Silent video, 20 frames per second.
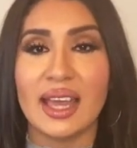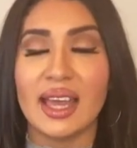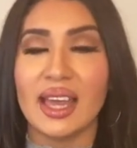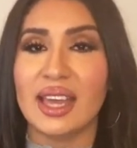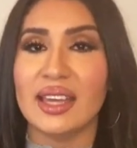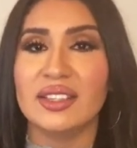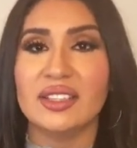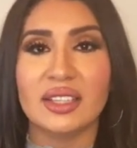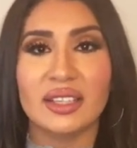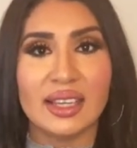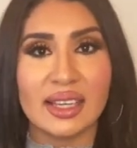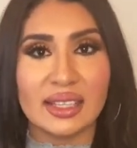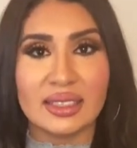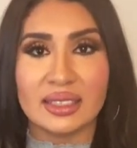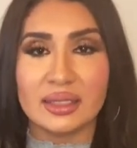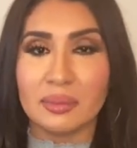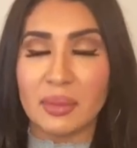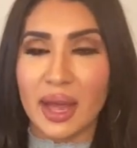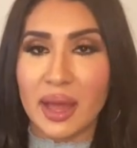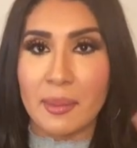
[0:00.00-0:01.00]
It just
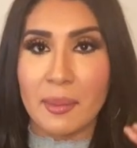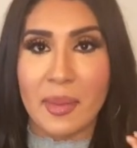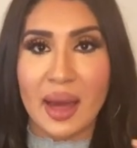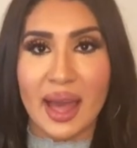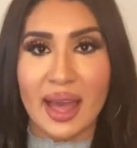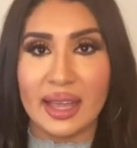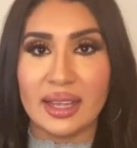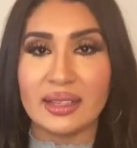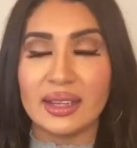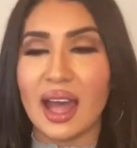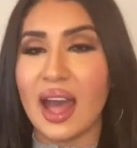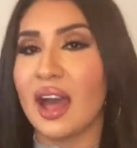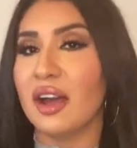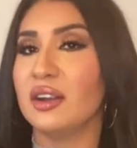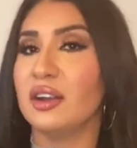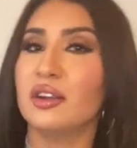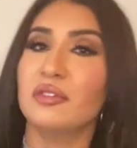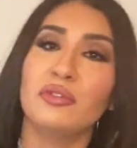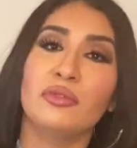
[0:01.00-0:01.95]
gets my mind out of